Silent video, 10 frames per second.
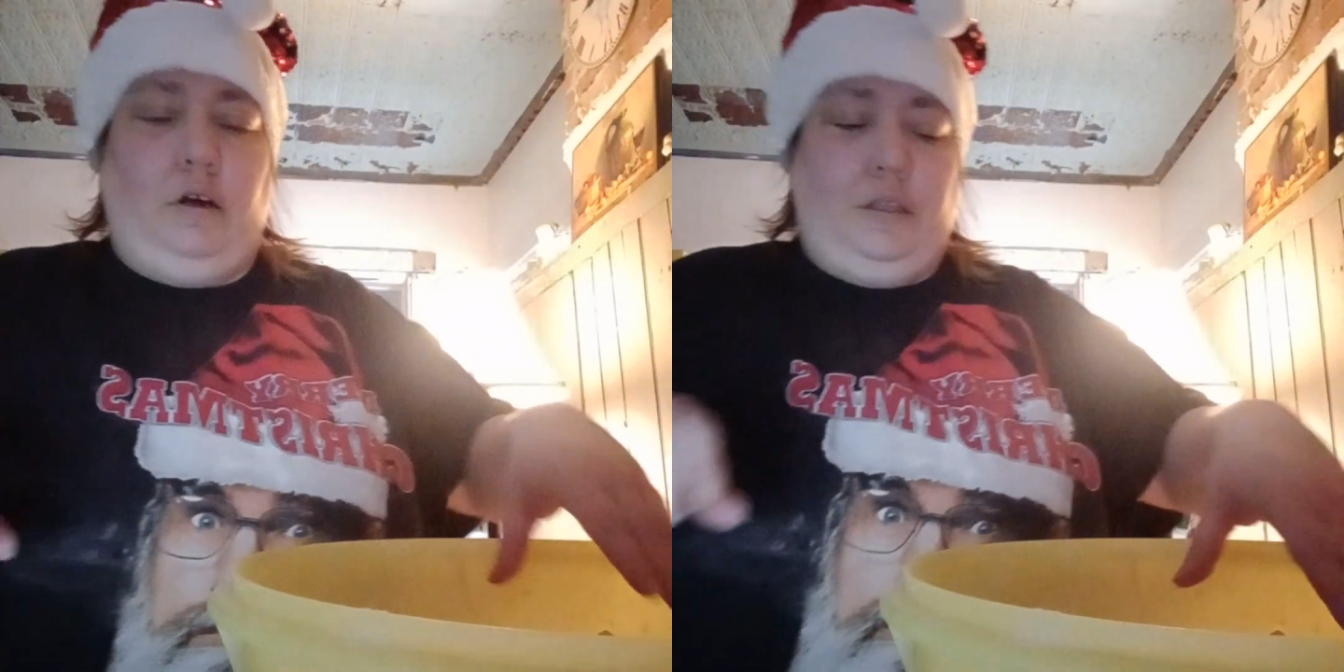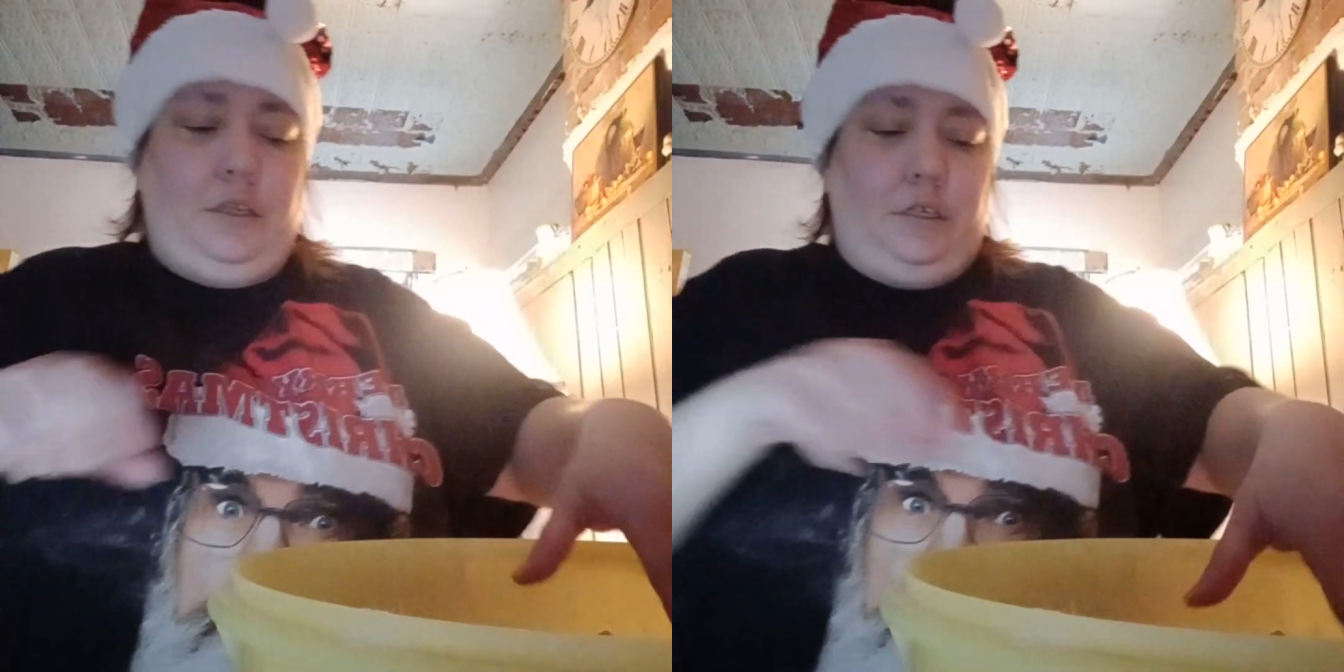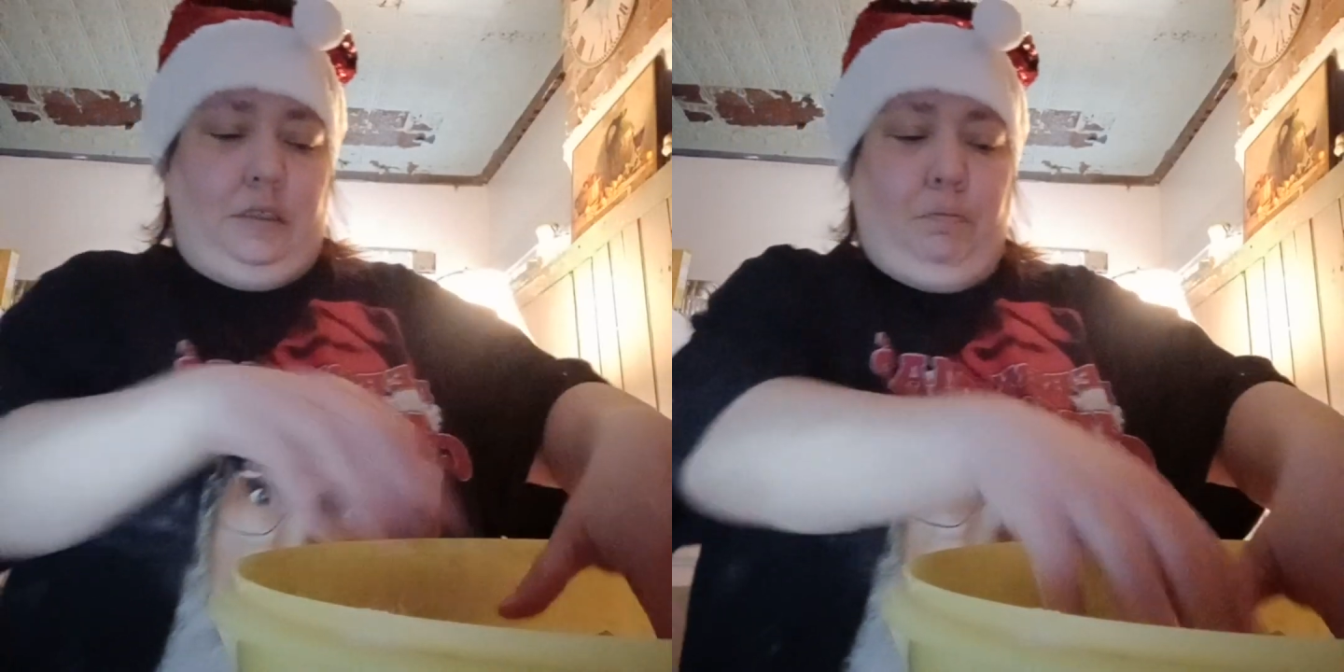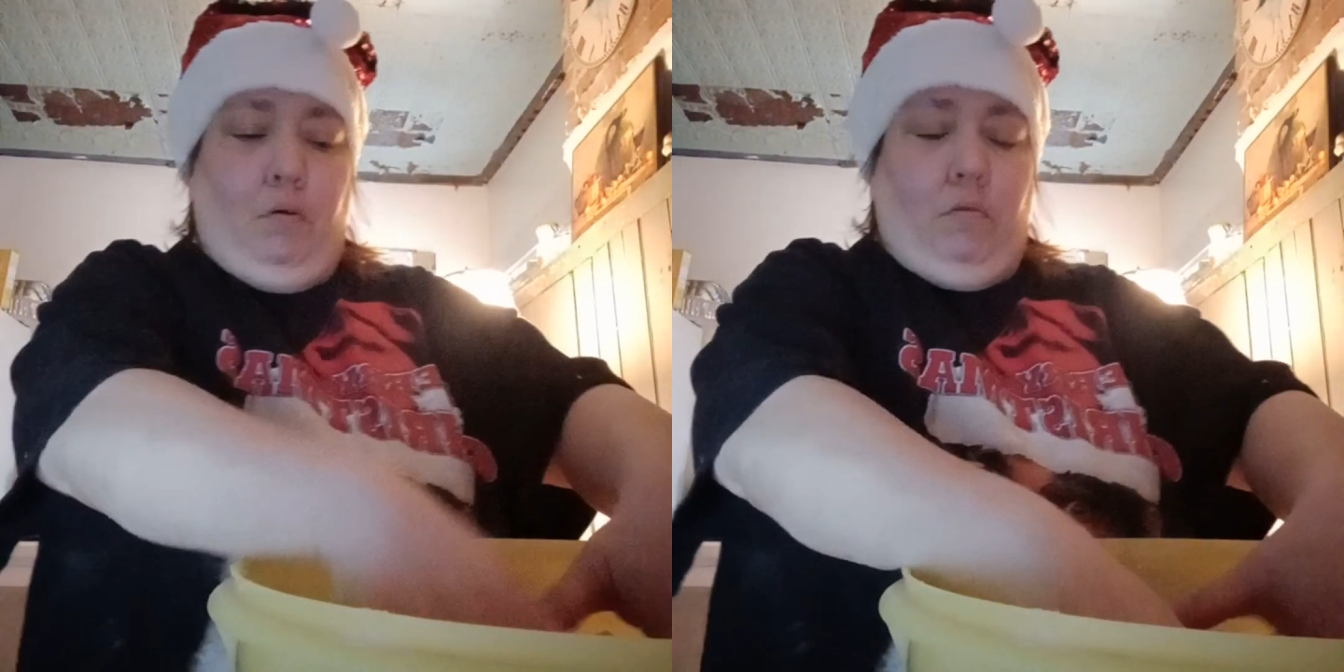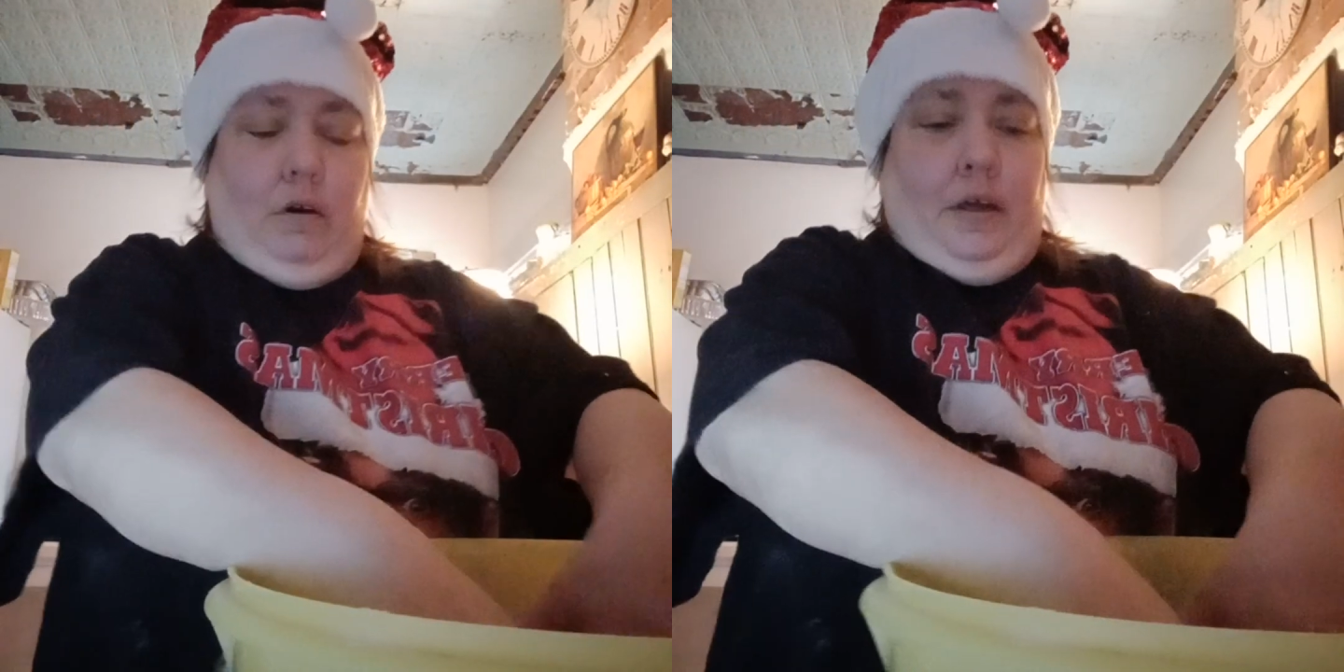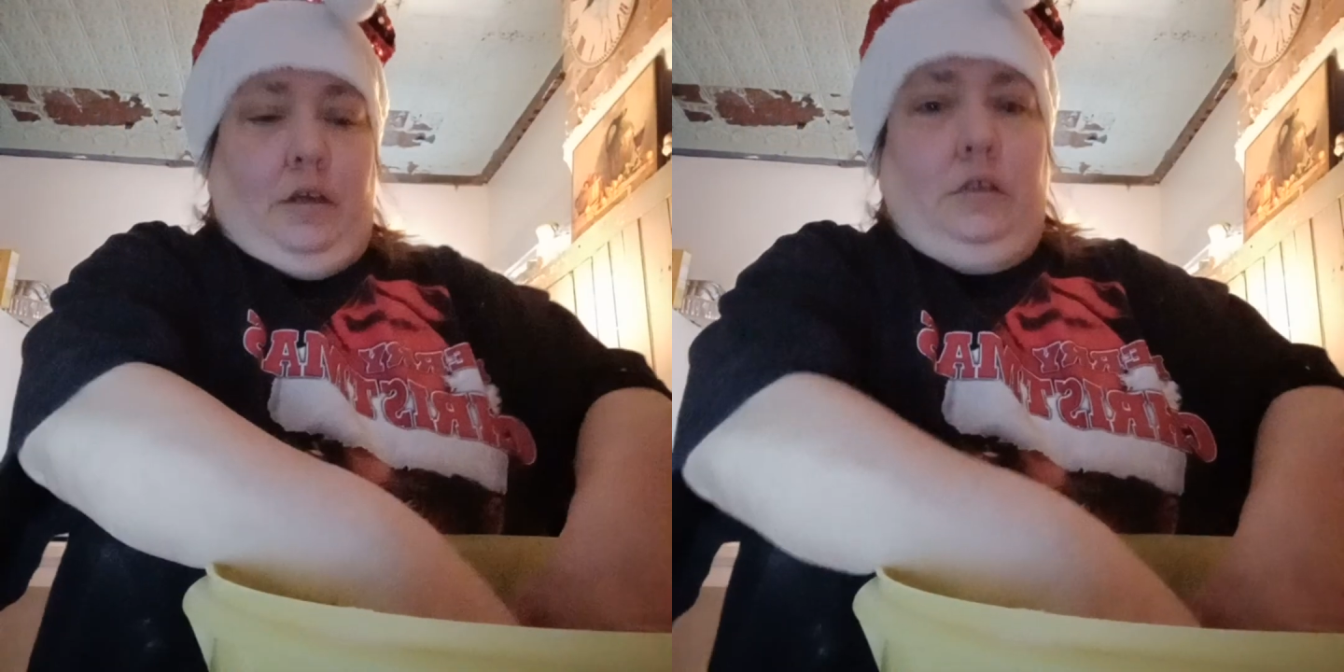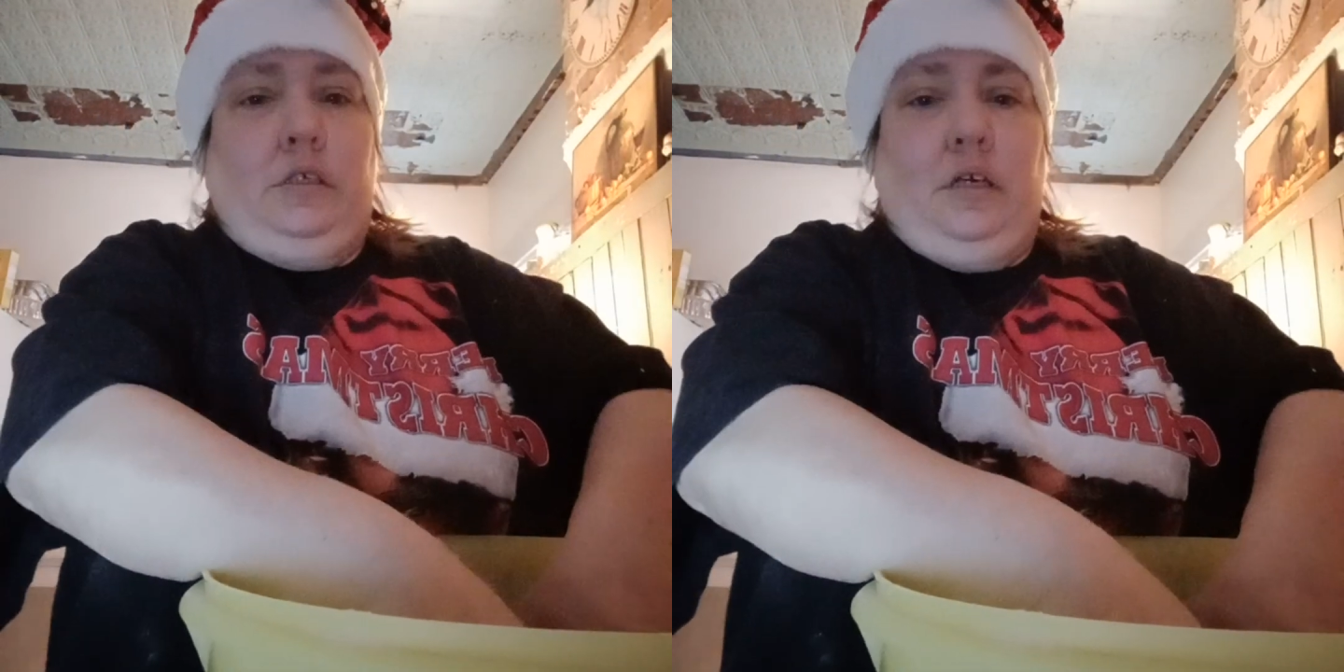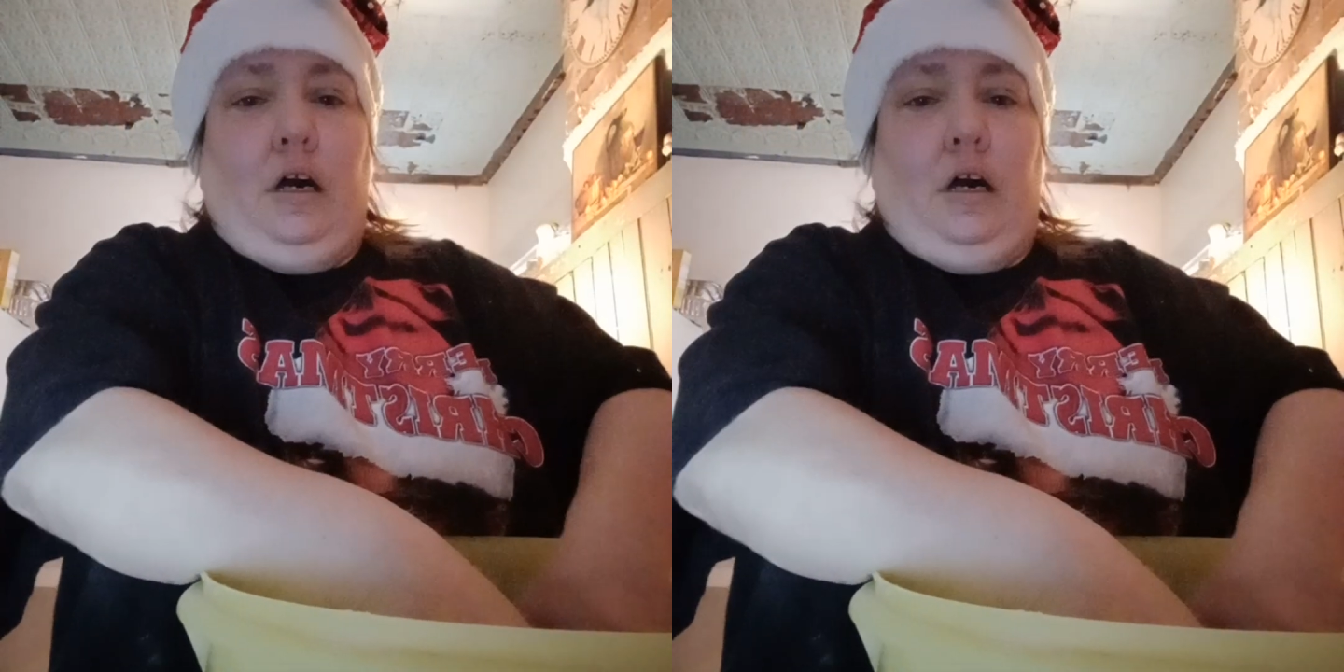At this point,